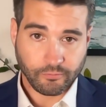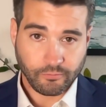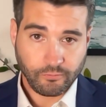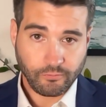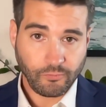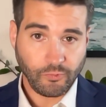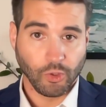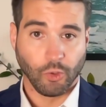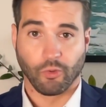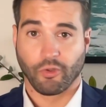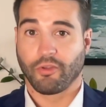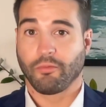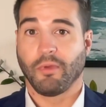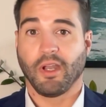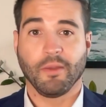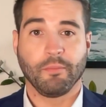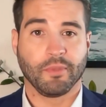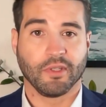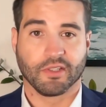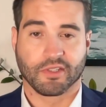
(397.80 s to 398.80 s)
Or there
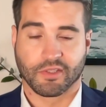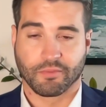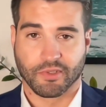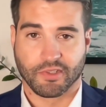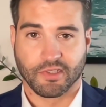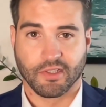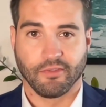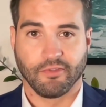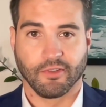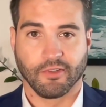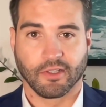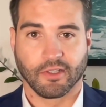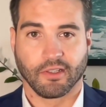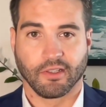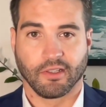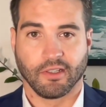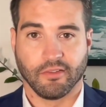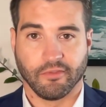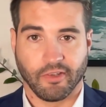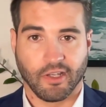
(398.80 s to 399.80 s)
might be a specific
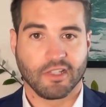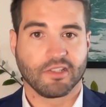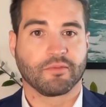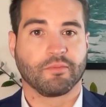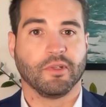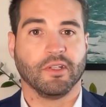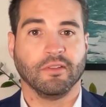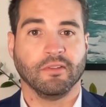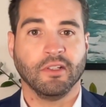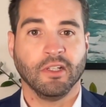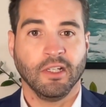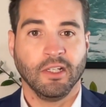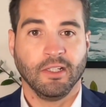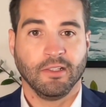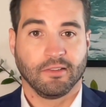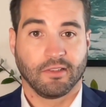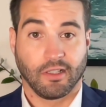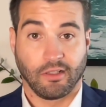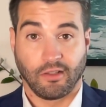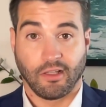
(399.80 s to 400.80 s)
investment
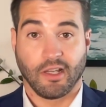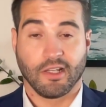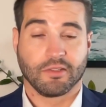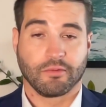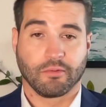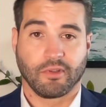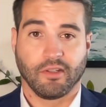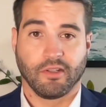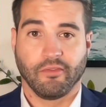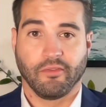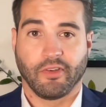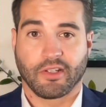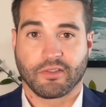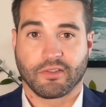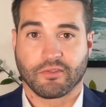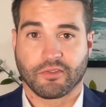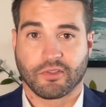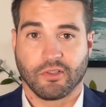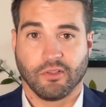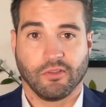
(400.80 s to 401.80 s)
that aligns with an
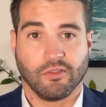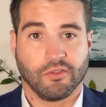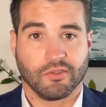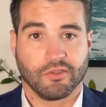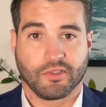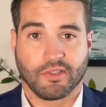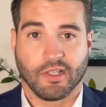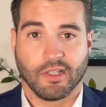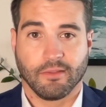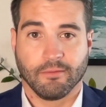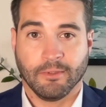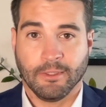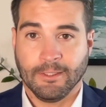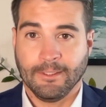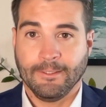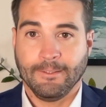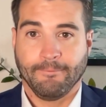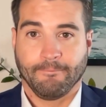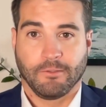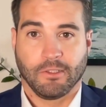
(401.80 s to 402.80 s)
investor's goals that
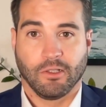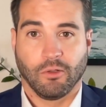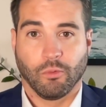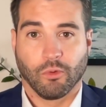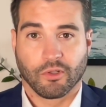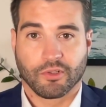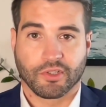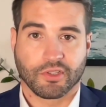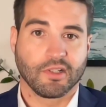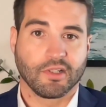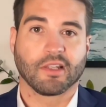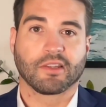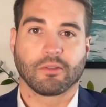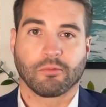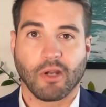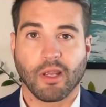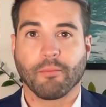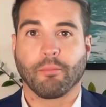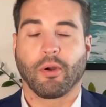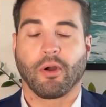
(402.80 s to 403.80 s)
we're just not the
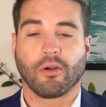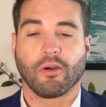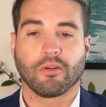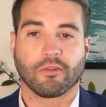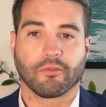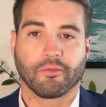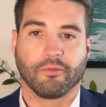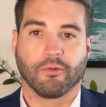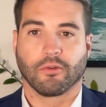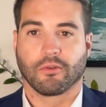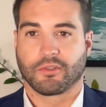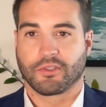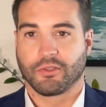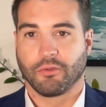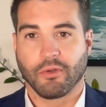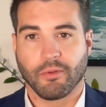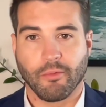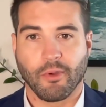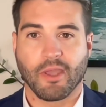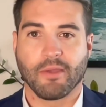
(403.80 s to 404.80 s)
right partner for. So
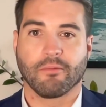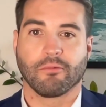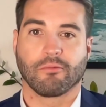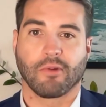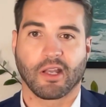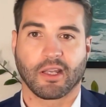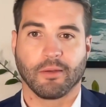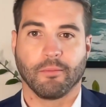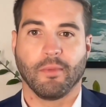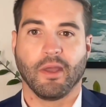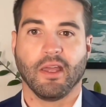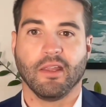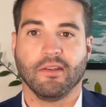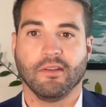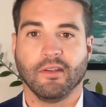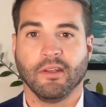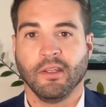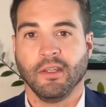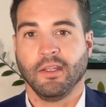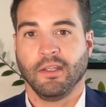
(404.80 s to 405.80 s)
we may
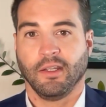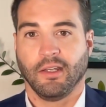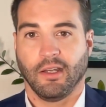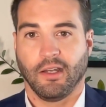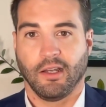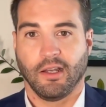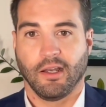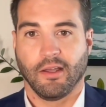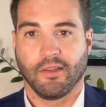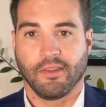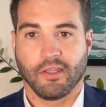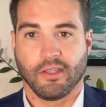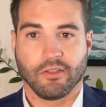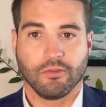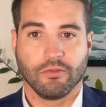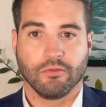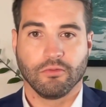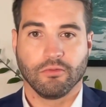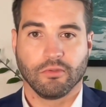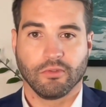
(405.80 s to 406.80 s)
recommend that
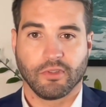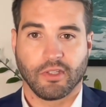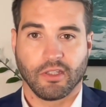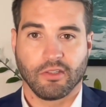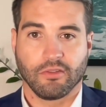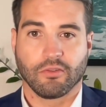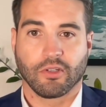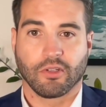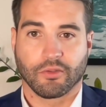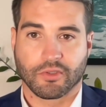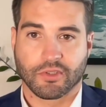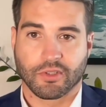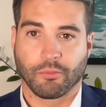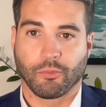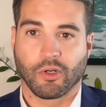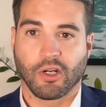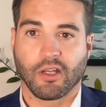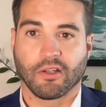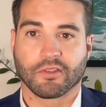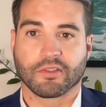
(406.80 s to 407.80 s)
you go somewhere
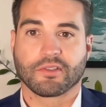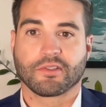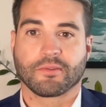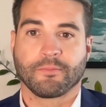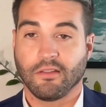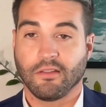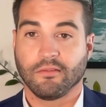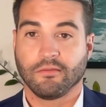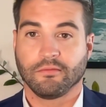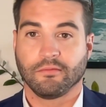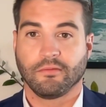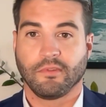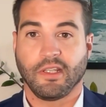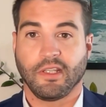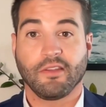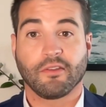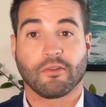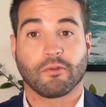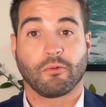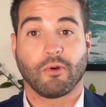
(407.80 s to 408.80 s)
else.
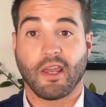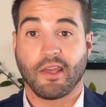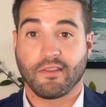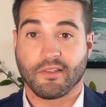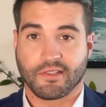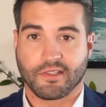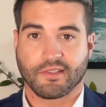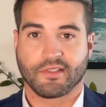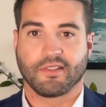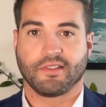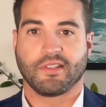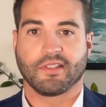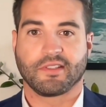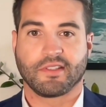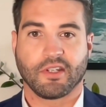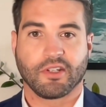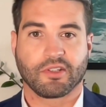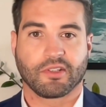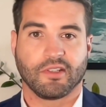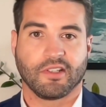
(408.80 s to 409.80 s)
Either way, this is a
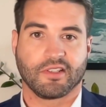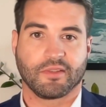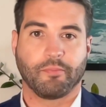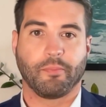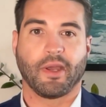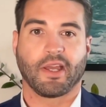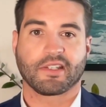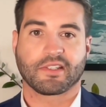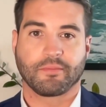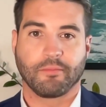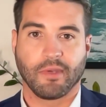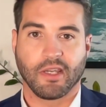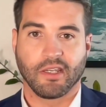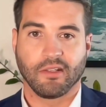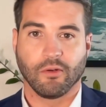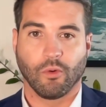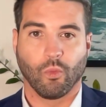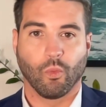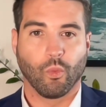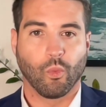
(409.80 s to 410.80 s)
decision that's best
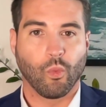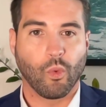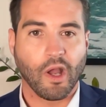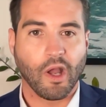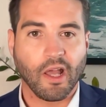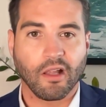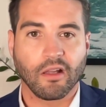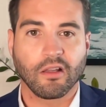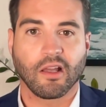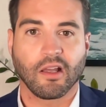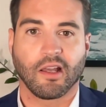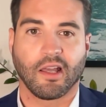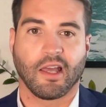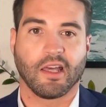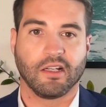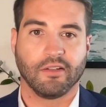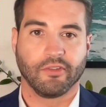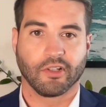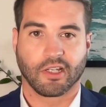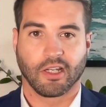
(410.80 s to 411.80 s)
made well ahead
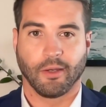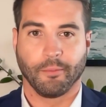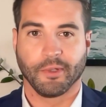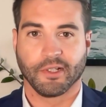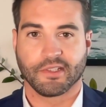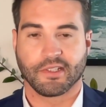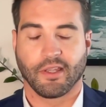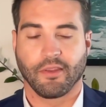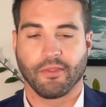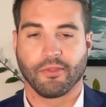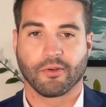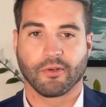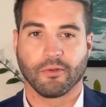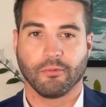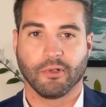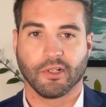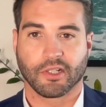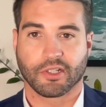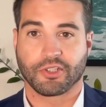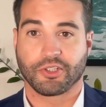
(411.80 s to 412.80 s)
of a coming
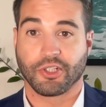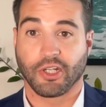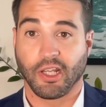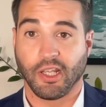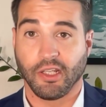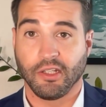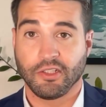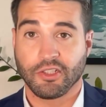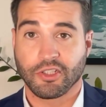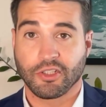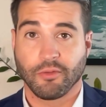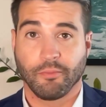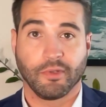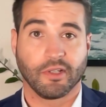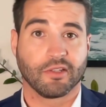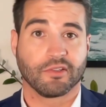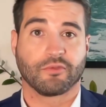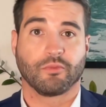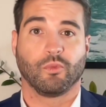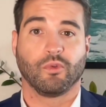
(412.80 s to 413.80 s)
1031 exchange,
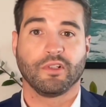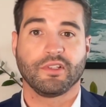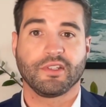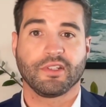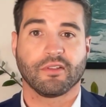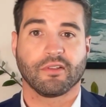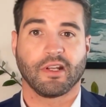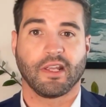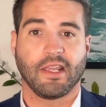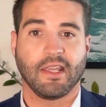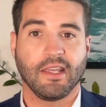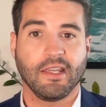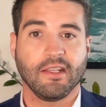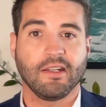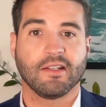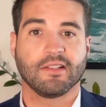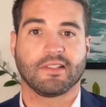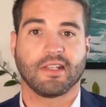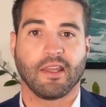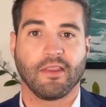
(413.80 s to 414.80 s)
because once you're in a
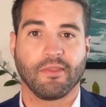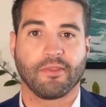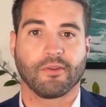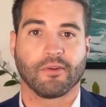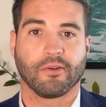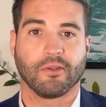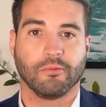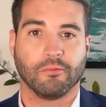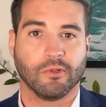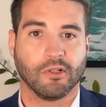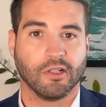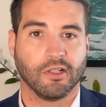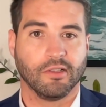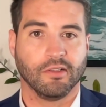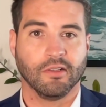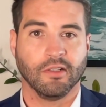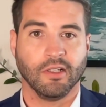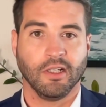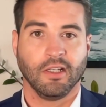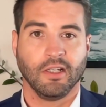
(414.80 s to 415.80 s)

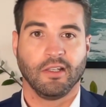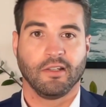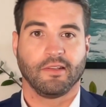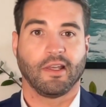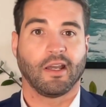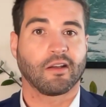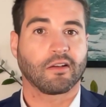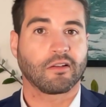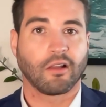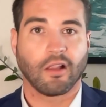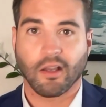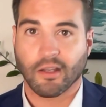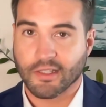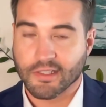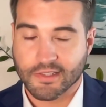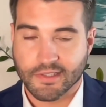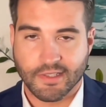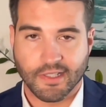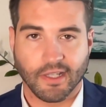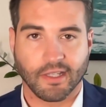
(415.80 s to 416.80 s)
1031, that clock is
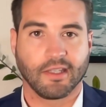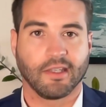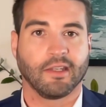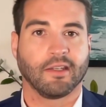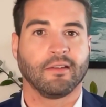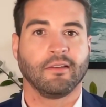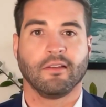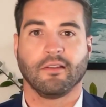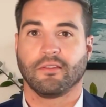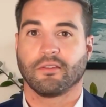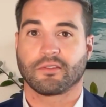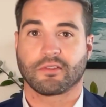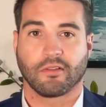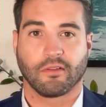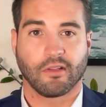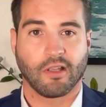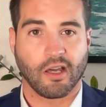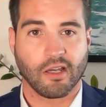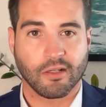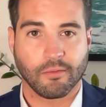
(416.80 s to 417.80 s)
ticking. There's a
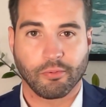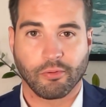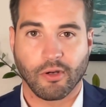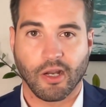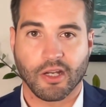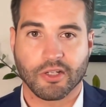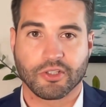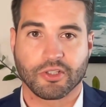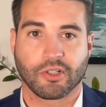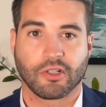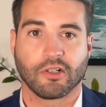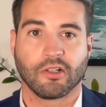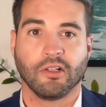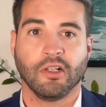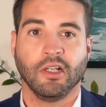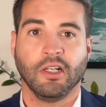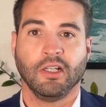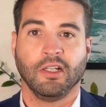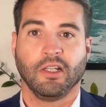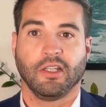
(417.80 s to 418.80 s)
lot of pressure.
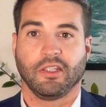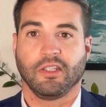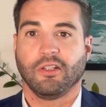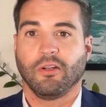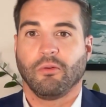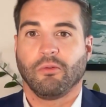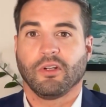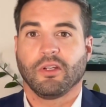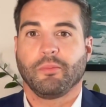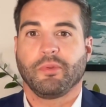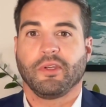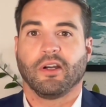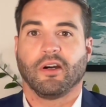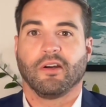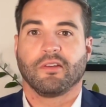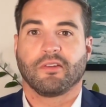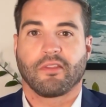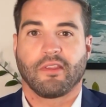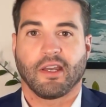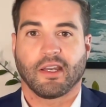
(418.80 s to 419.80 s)
You don't want to be
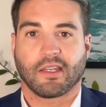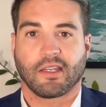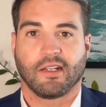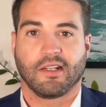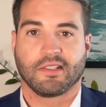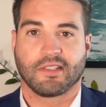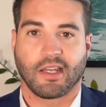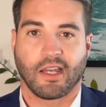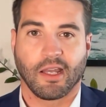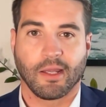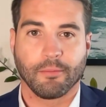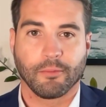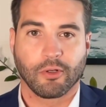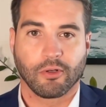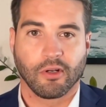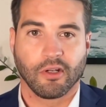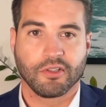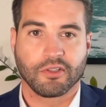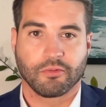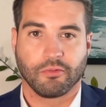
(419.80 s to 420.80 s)
under that kind of time
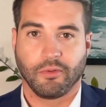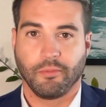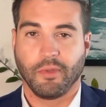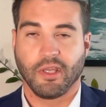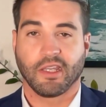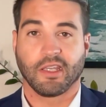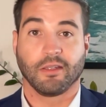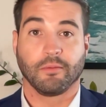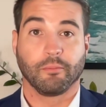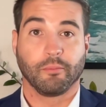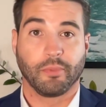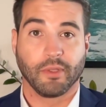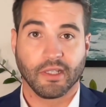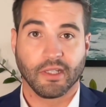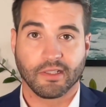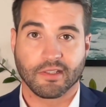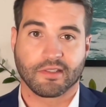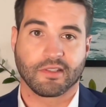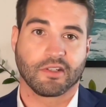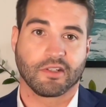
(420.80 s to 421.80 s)
crunch when making big
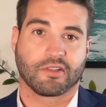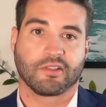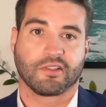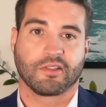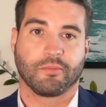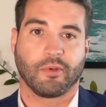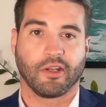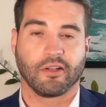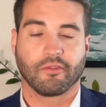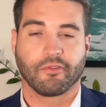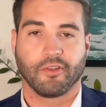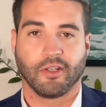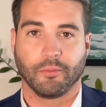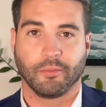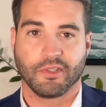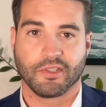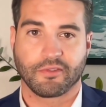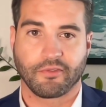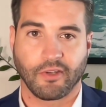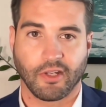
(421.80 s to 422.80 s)
decisions about your
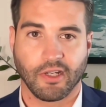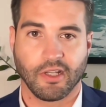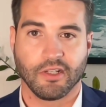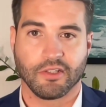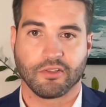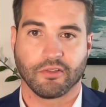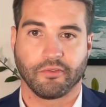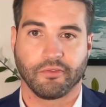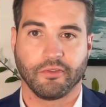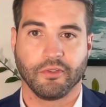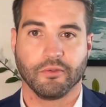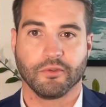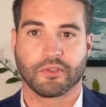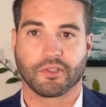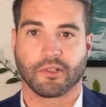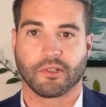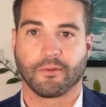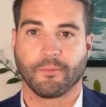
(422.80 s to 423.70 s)
family's financial future.